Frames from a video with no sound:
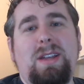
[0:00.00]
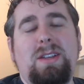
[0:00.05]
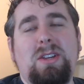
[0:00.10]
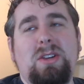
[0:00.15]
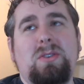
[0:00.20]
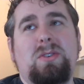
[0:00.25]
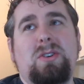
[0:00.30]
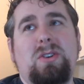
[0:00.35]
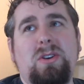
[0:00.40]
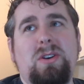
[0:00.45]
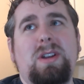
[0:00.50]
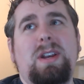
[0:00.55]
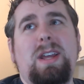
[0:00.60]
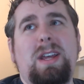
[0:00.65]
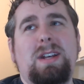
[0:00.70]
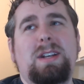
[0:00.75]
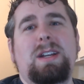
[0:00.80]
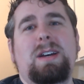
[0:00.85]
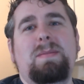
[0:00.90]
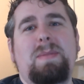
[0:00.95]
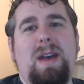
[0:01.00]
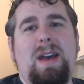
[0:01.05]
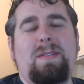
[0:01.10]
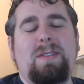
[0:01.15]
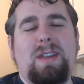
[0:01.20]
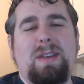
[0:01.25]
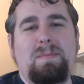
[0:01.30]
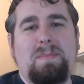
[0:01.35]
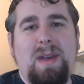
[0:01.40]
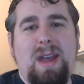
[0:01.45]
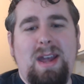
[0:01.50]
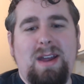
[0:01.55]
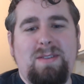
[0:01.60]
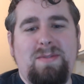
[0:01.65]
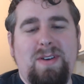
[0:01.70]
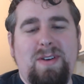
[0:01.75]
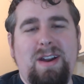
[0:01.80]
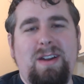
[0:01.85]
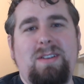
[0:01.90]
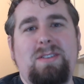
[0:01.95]
you could end up having it
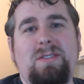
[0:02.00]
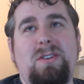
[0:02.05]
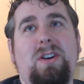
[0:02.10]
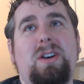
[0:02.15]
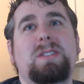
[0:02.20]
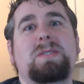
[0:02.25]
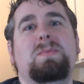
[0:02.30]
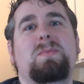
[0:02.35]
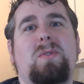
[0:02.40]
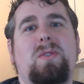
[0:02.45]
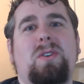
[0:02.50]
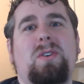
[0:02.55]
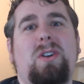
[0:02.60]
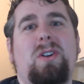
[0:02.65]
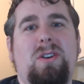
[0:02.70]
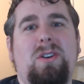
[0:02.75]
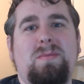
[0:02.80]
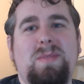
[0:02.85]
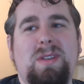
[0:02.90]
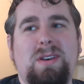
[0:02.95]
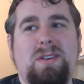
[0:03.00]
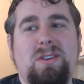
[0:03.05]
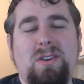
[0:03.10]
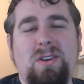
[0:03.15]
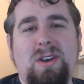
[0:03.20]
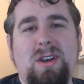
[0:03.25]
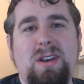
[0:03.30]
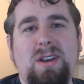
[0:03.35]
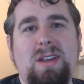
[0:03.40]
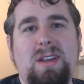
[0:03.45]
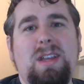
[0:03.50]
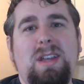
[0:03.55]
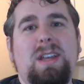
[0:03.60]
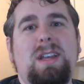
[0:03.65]
backfire and cause more harm than good,